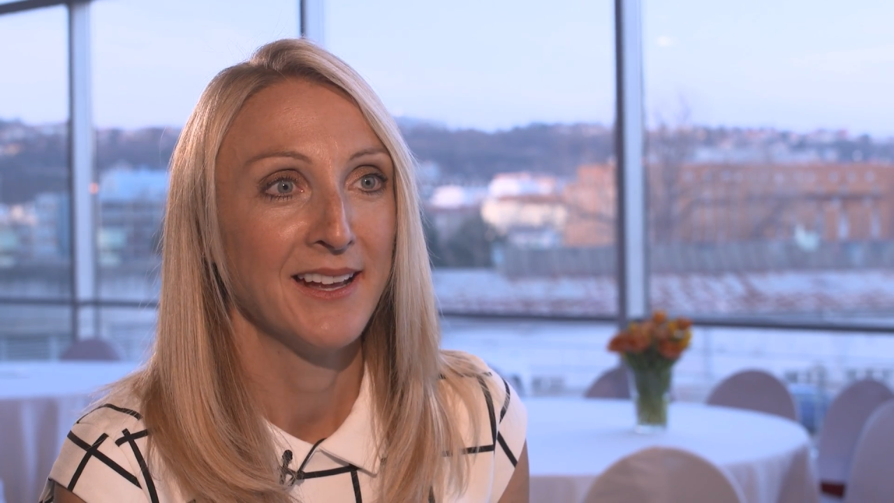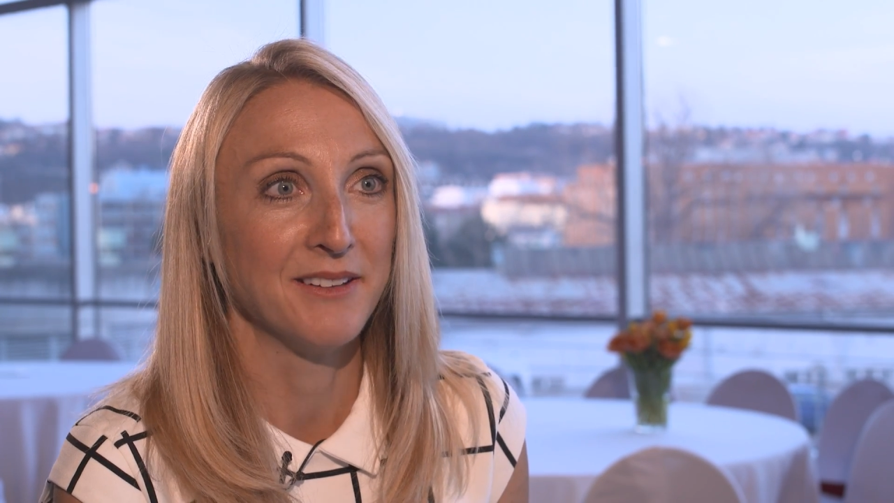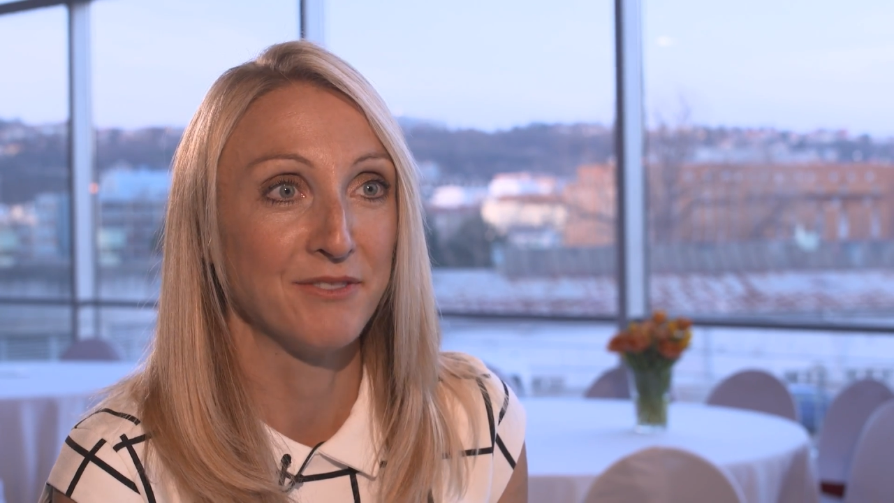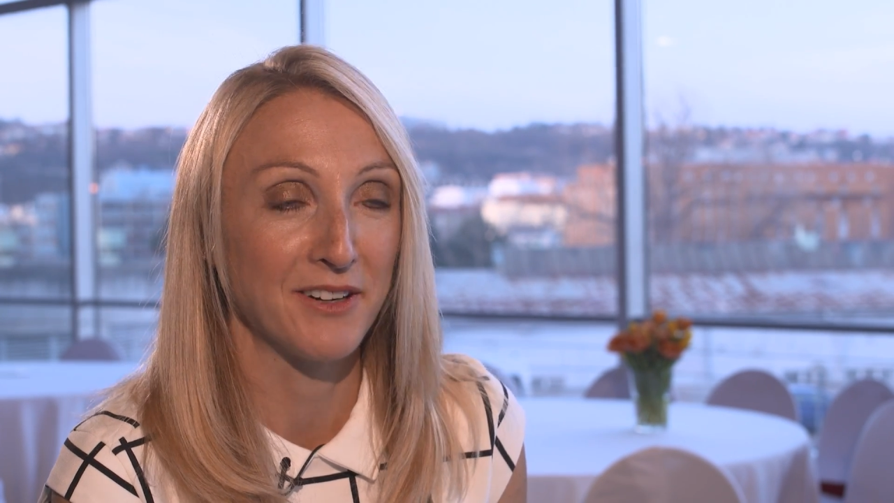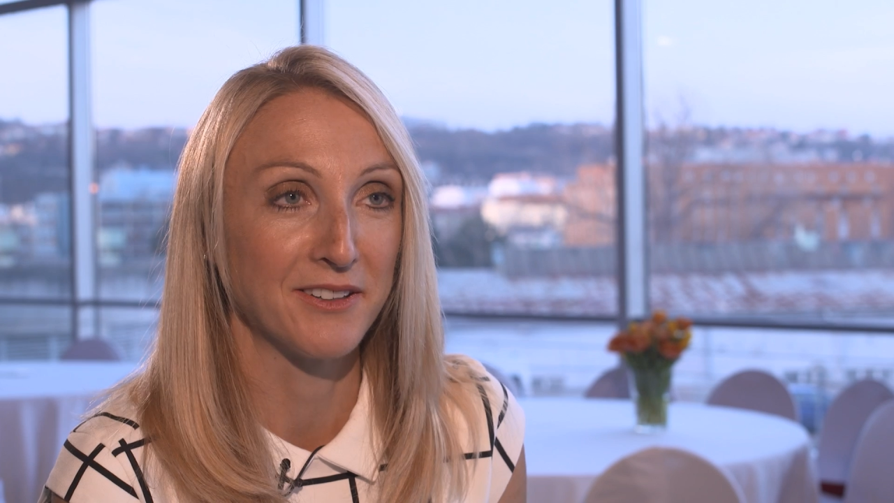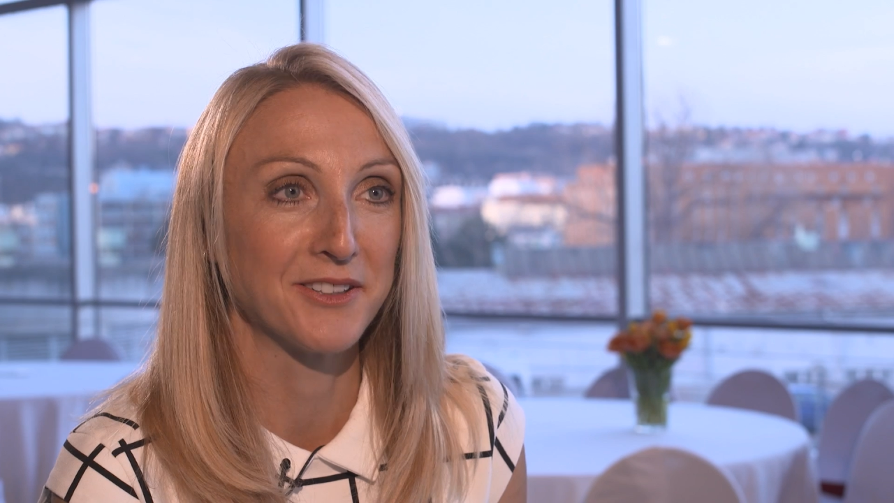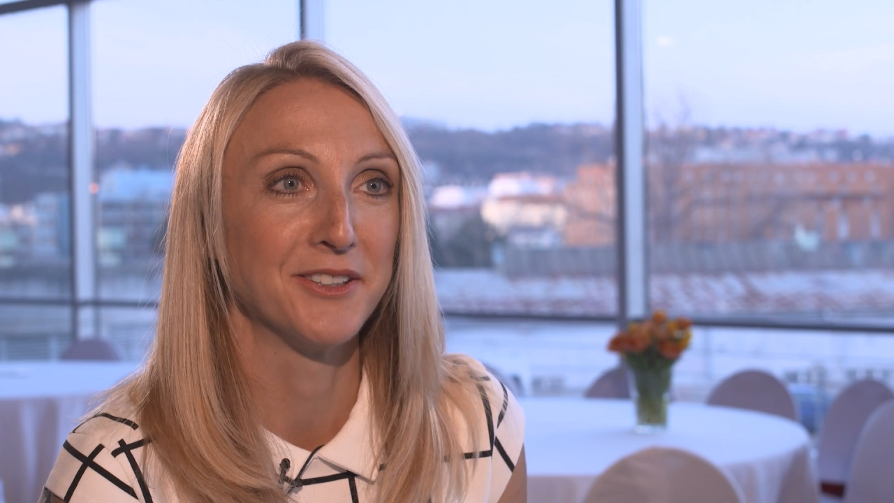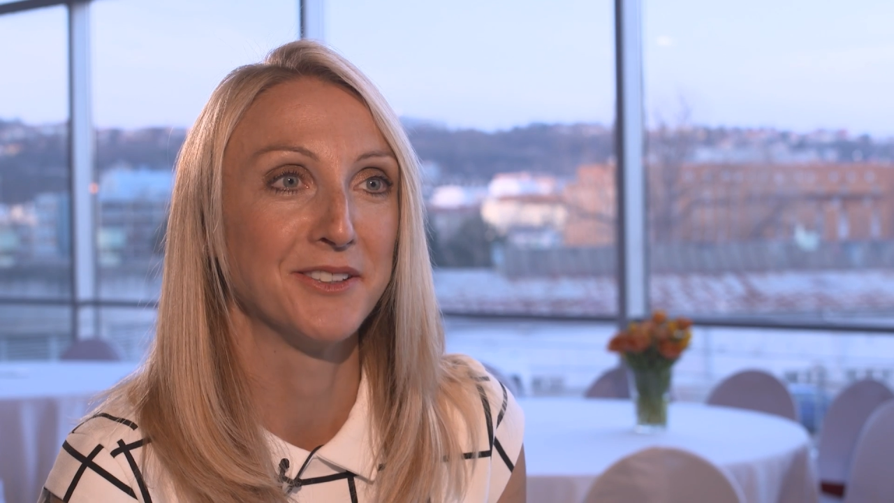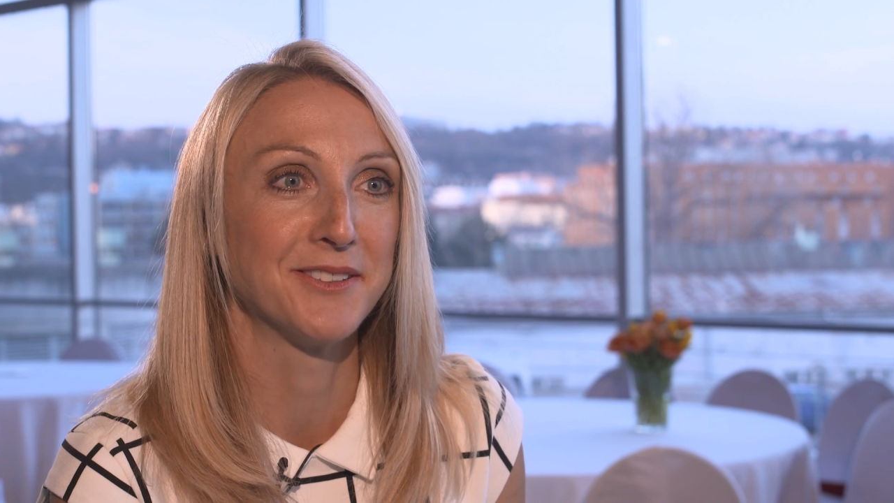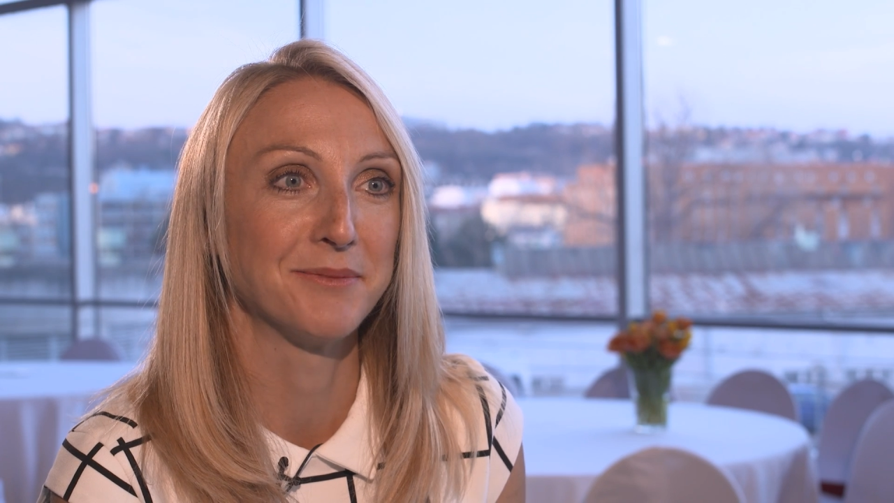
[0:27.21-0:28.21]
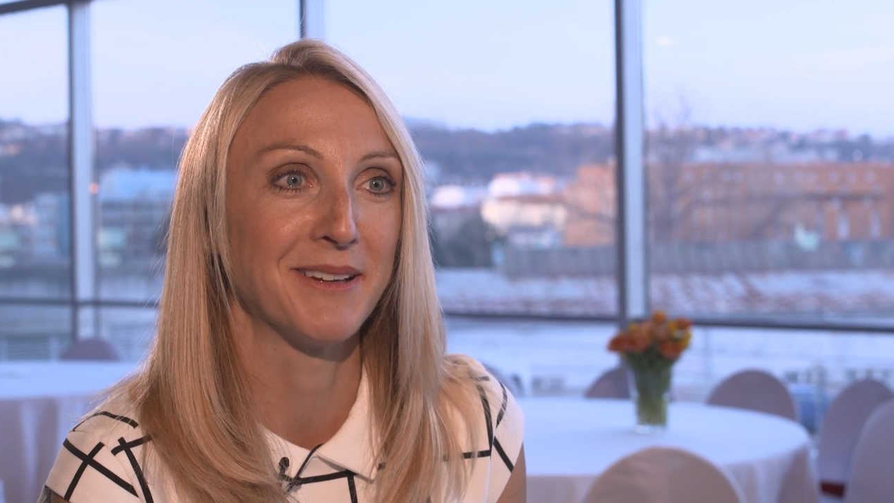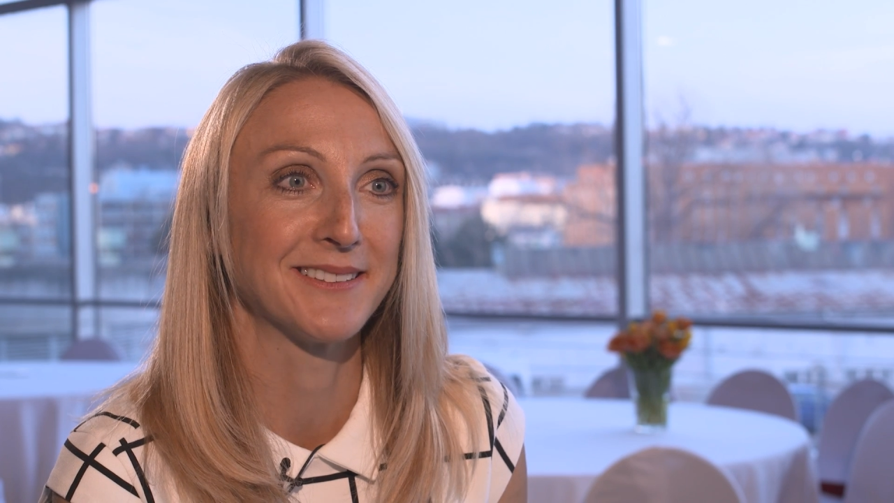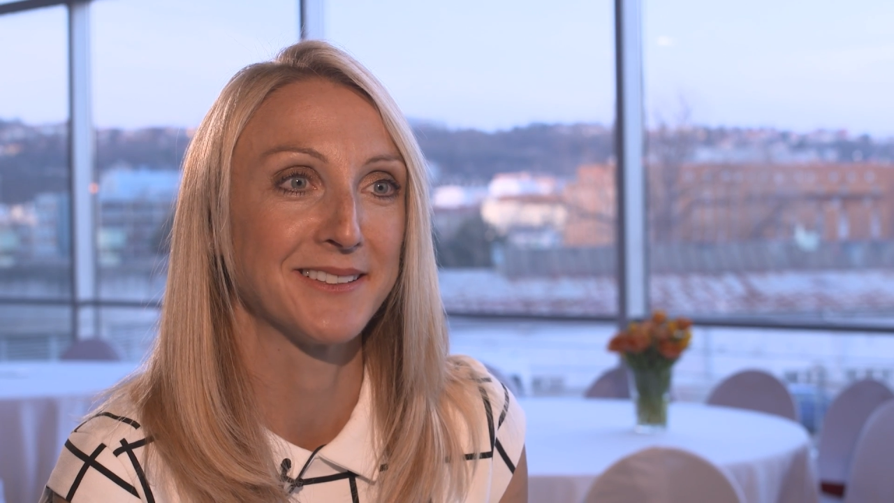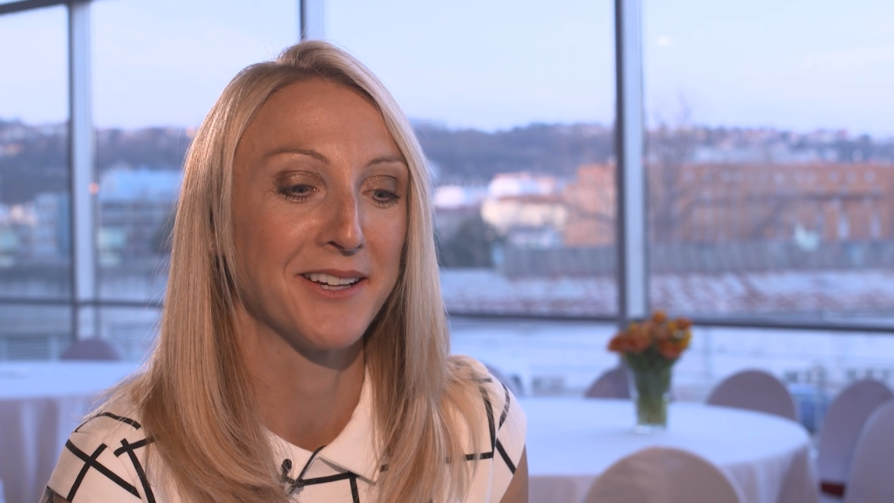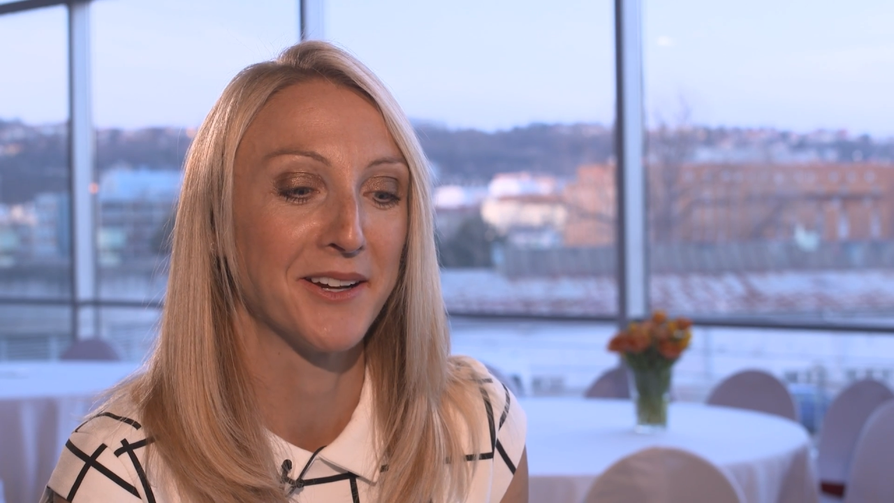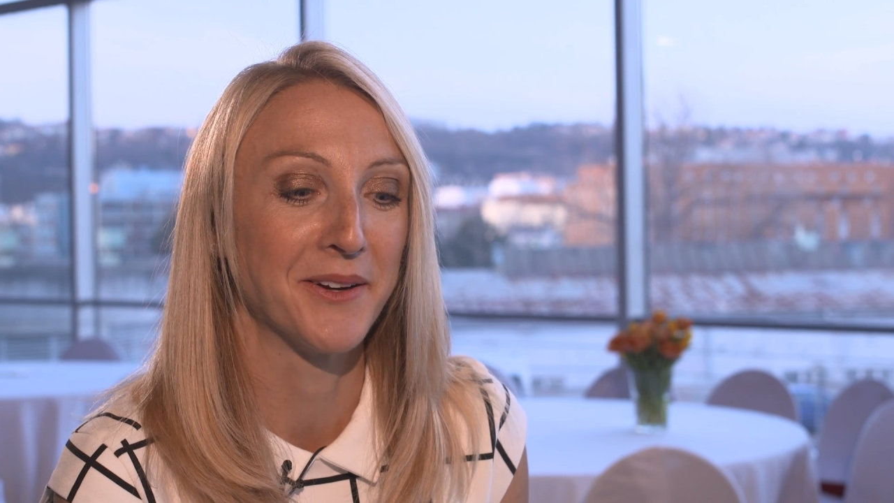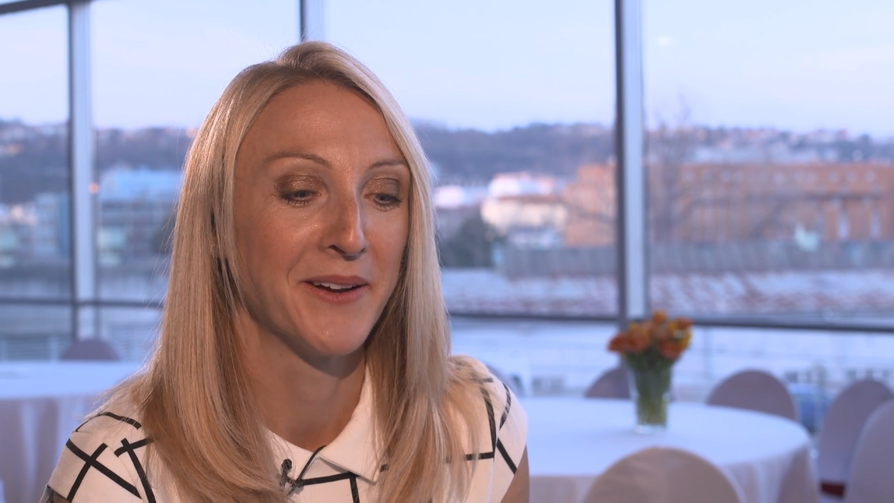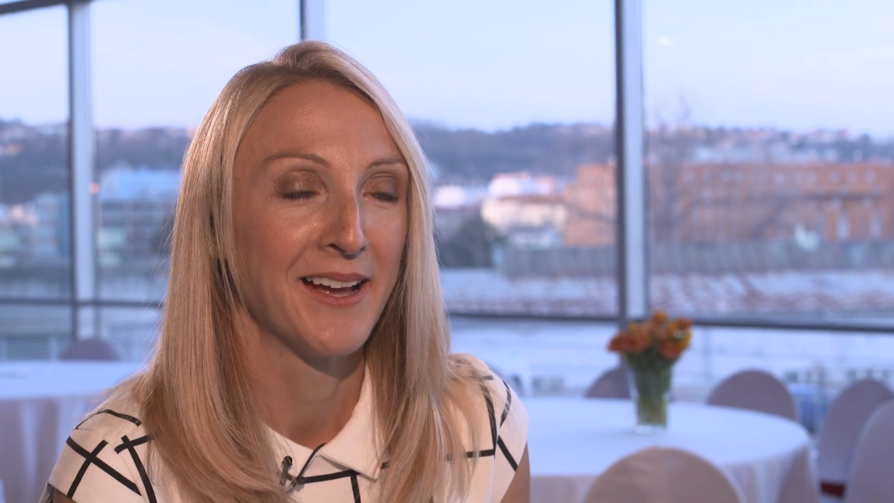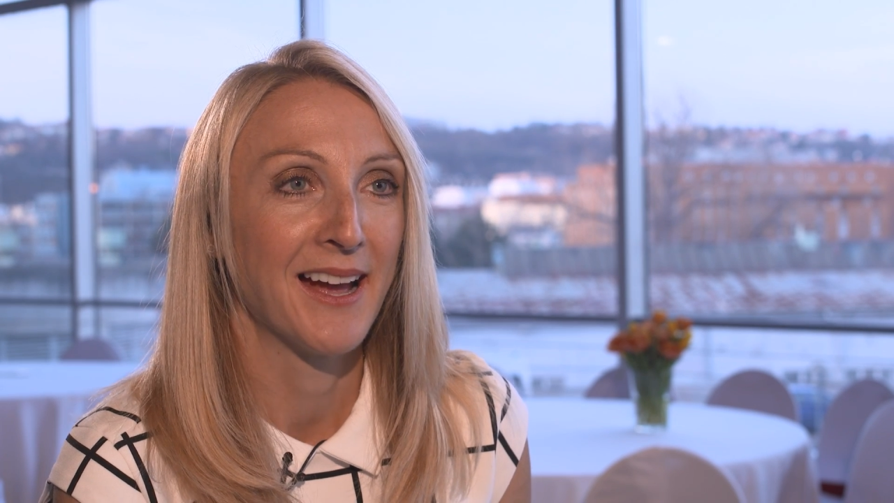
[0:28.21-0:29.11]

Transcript: in Veracruz, Mexico,